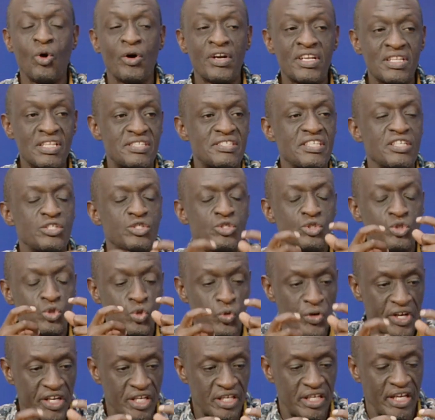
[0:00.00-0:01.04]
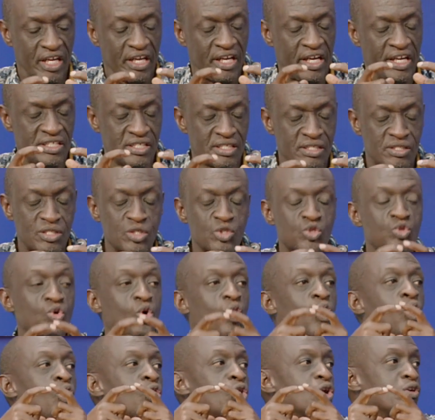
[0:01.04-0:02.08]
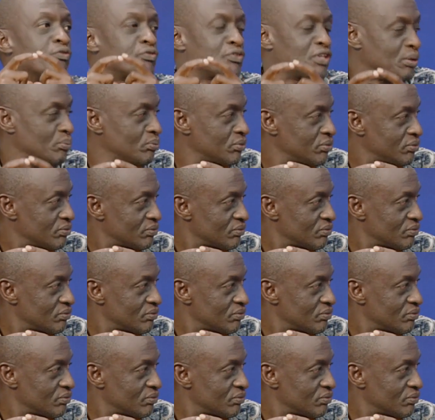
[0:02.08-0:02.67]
All the security agencies, all of them